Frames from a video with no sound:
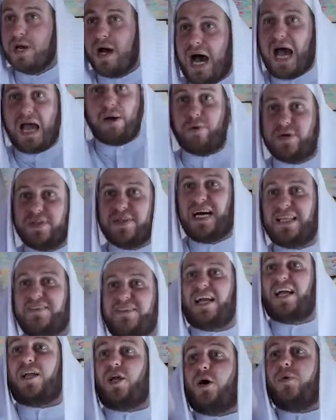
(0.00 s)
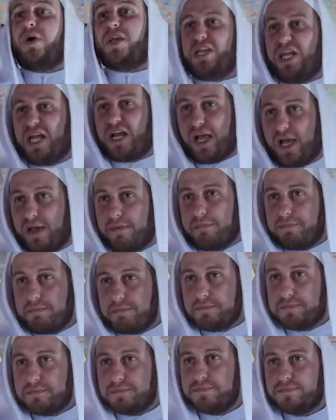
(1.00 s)
I would not dare going near him.
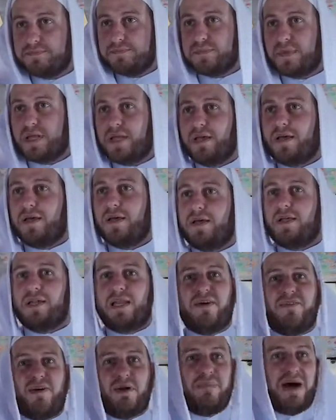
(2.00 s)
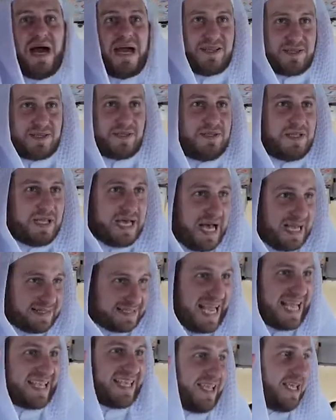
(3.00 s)
Never mind
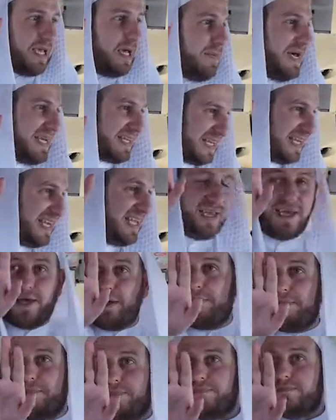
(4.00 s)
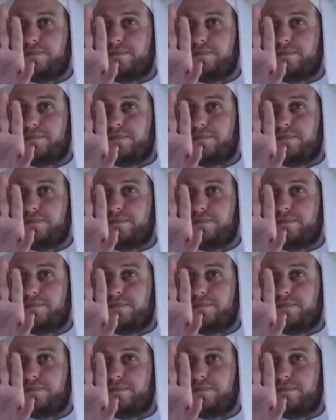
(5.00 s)
attacking him and killing him.